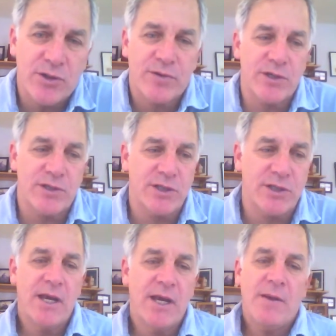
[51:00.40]
of course,
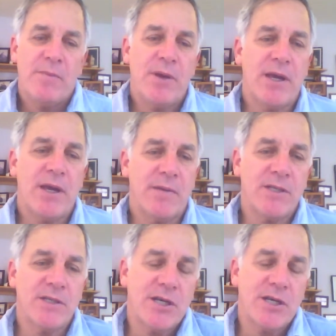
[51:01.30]

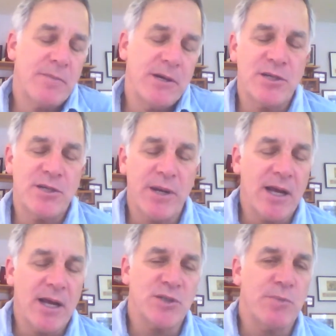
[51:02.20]
these campaigns are being
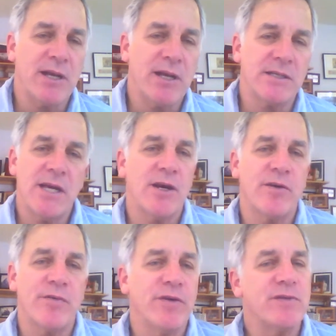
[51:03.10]
outspent 10 or
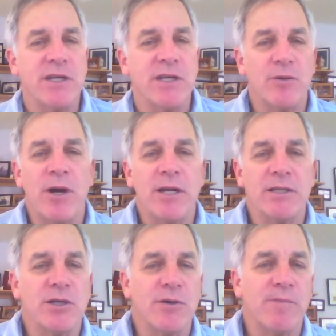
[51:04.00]
15 to 1.
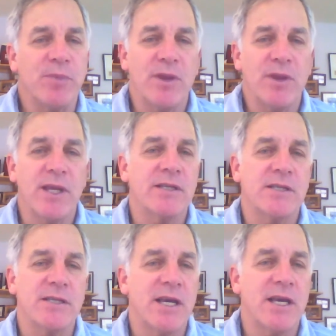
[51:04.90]
So, needless
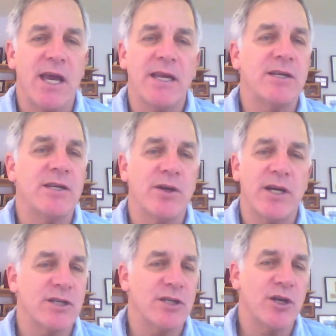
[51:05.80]
to say, any
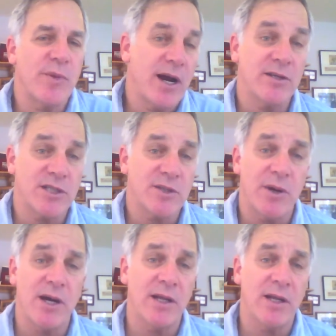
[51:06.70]
donation, no matter how
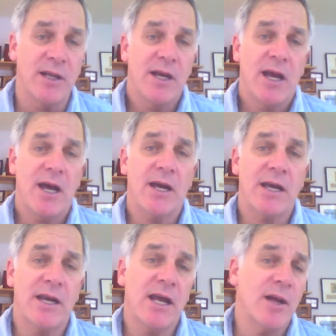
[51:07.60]
small,
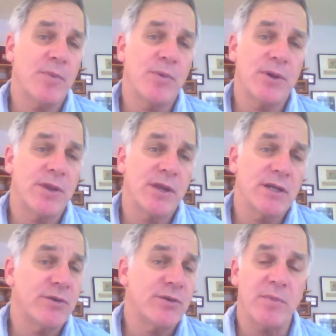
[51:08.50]
can help with
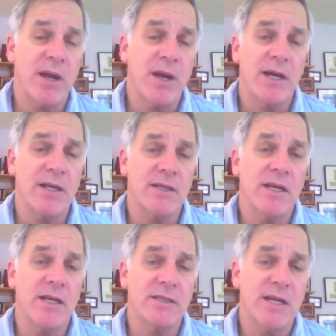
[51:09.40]
direct mail and
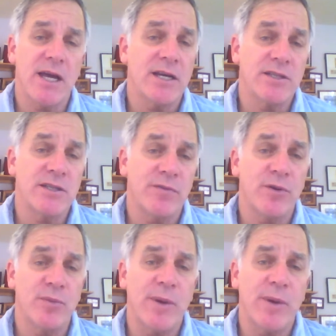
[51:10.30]
signage and
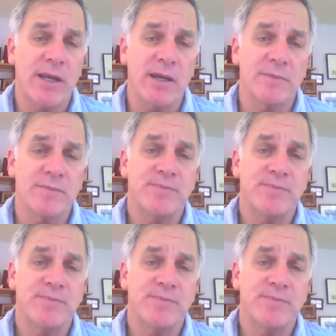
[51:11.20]
phone banking.